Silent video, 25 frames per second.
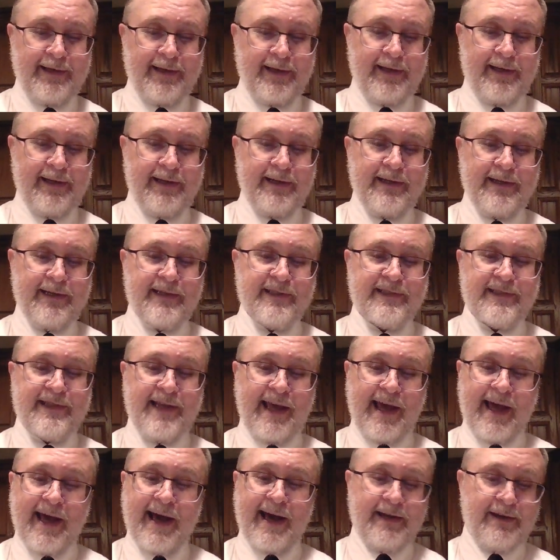It is
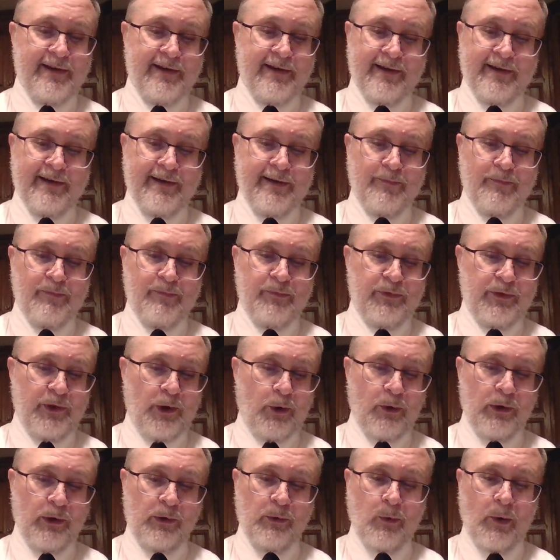dead.
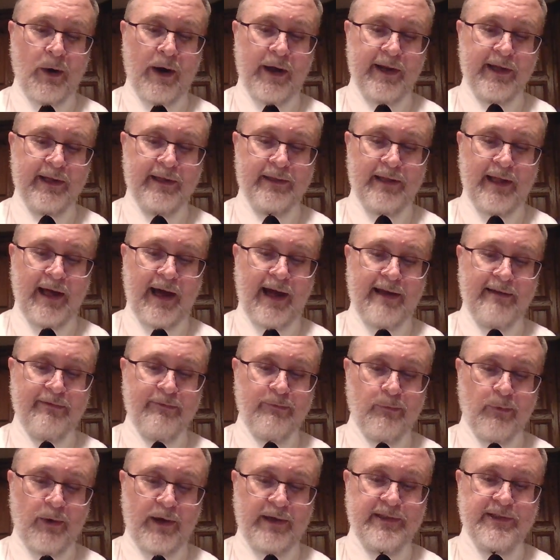No aquatic
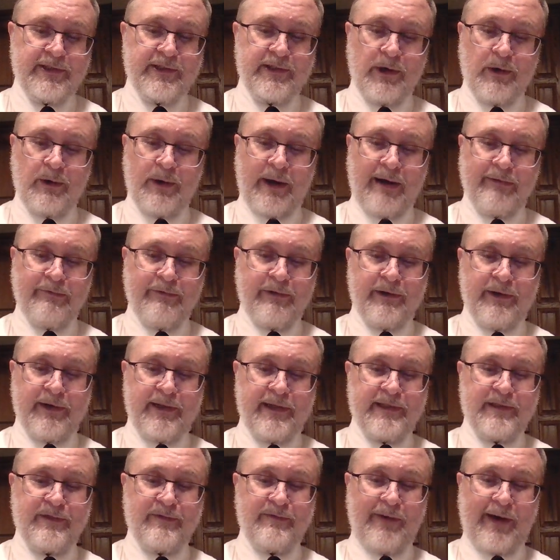life whatsoever
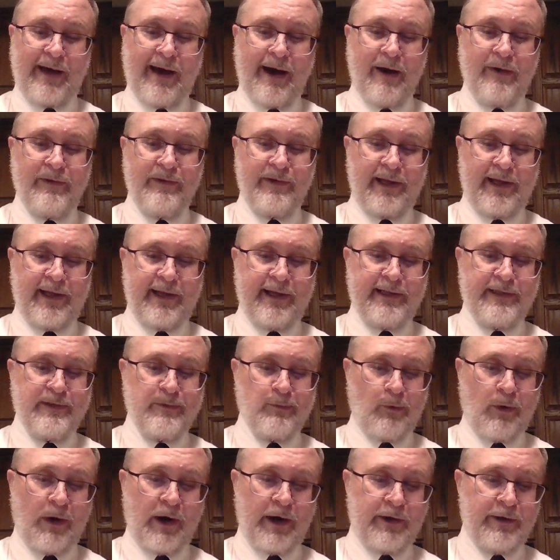is found in its
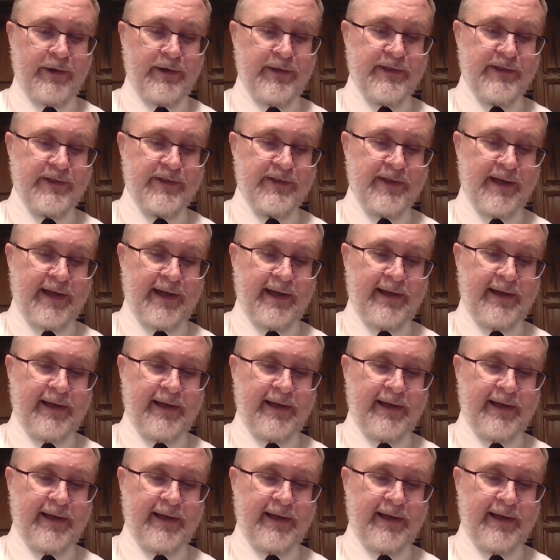waters